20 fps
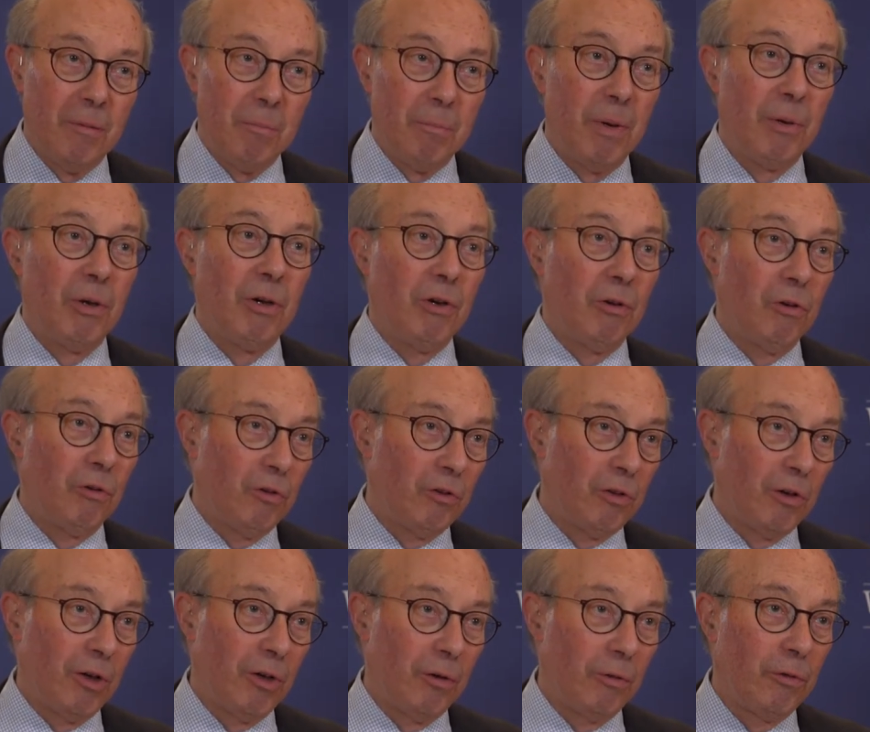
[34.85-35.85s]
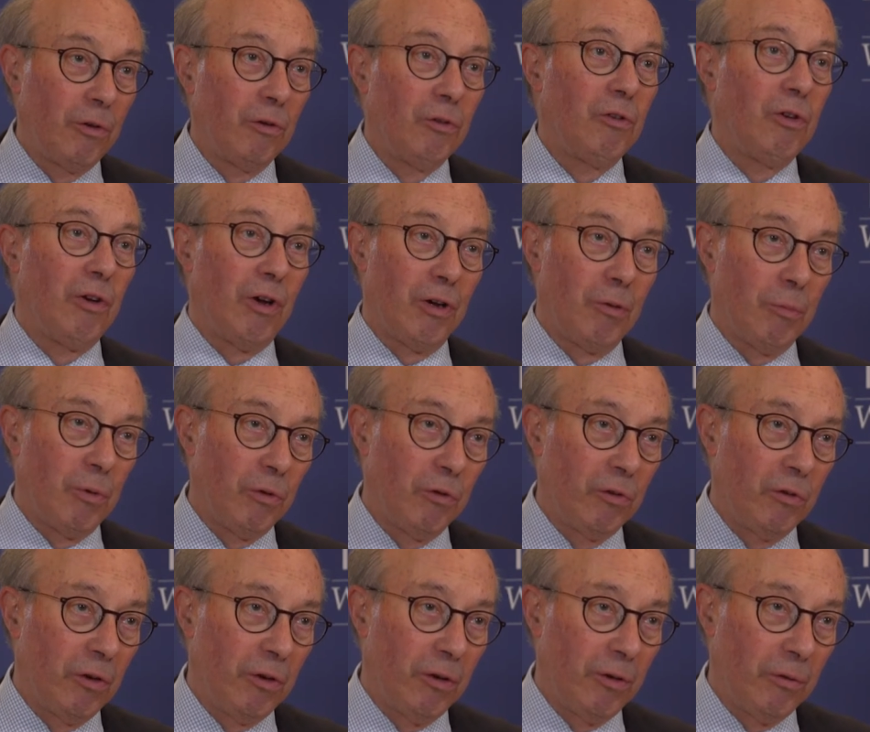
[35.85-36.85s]
money is saved and time is
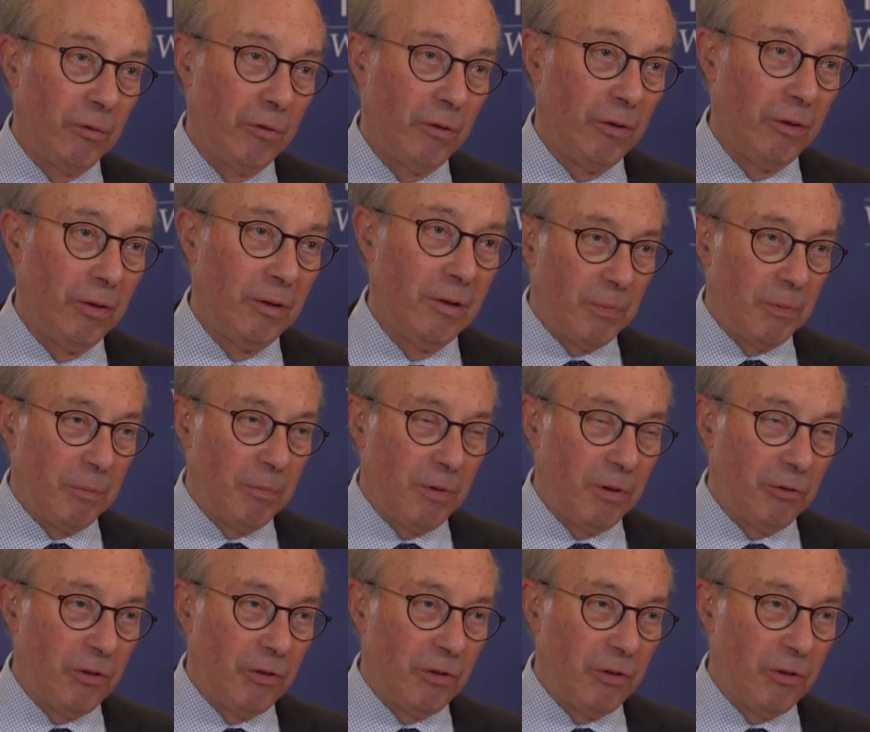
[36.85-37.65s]
saved.